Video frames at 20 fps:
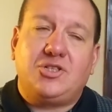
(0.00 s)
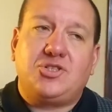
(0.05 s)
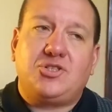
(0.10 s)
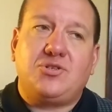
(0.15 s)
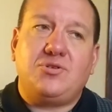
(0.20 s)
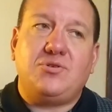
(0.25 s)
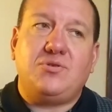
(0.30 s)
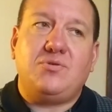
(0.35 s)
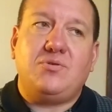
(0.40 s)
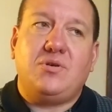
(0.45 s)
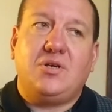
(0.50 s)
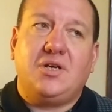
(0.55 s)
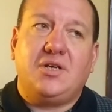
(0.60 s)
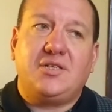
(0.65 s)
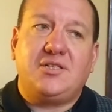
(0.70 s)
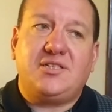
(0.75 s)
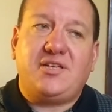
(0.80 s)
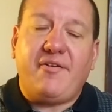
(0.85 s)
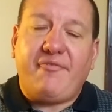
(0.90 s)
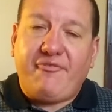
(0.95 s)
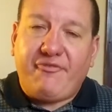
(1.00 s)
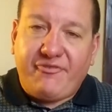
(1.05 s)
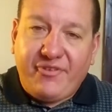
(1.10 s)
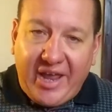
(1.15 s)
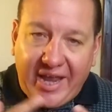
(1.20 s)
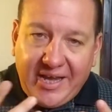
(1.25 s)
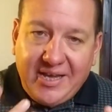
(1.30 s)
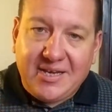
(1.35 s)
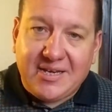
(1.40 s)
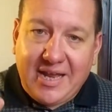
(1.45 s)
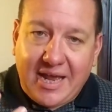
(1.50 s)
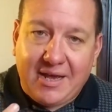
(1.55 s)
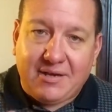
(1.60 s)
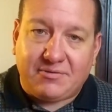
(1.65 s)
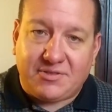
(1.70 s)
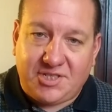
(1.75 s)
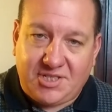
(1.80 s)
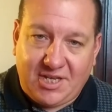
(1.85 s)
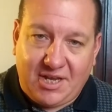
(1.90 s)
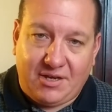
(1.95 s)
to defend
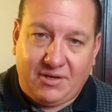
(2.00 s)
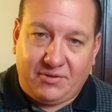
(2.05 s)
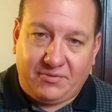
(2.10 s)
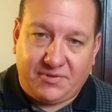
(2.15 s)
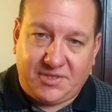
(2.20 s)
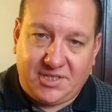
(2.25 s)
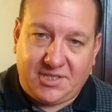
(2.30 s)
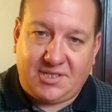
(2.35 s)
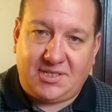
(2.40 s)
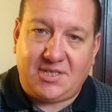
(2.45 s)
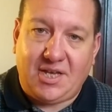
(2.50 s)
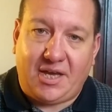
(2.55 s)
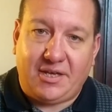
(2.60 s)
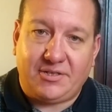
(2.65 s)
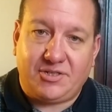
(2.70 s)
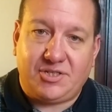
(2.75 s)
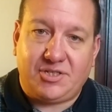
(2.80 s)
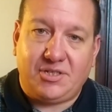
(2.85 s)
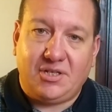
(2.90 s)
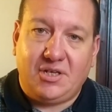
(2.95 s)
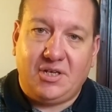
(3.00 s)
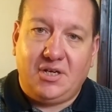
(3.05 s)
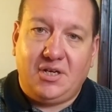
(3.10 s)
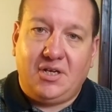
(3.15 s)
ourselves as such,